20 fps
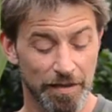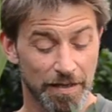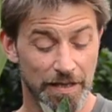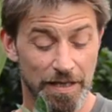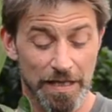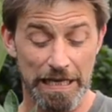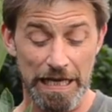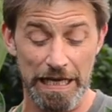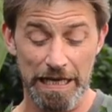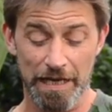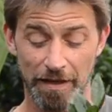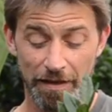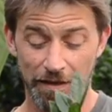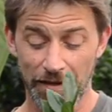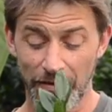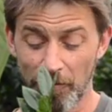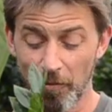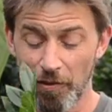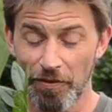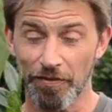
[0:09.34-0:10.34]

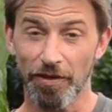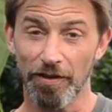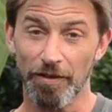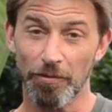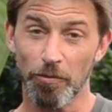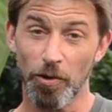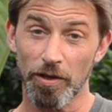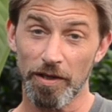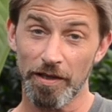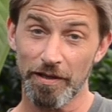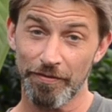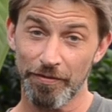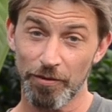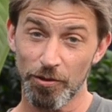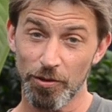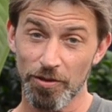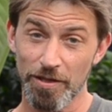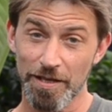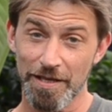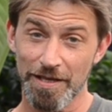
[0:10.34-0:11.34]
Today we've got the
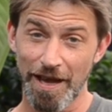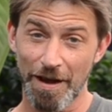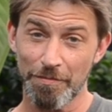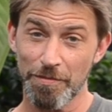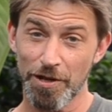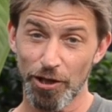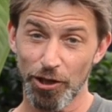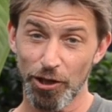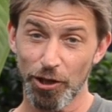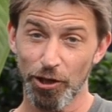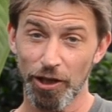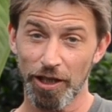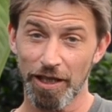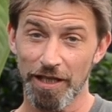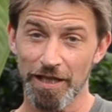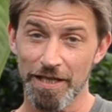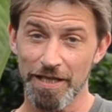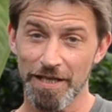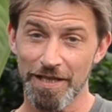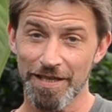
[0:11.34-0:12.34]
wonderful
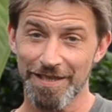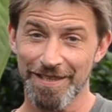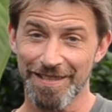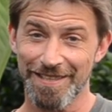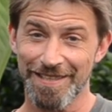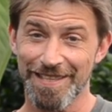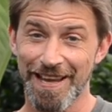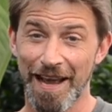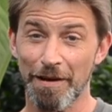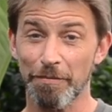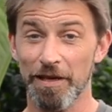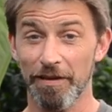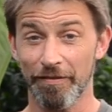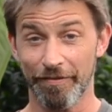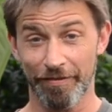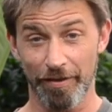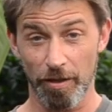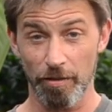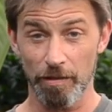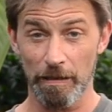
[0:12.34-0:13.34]
Zamioculcas
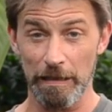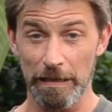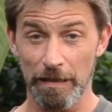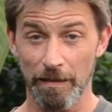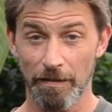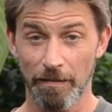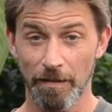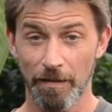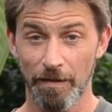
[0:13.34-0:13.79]
zamifolia.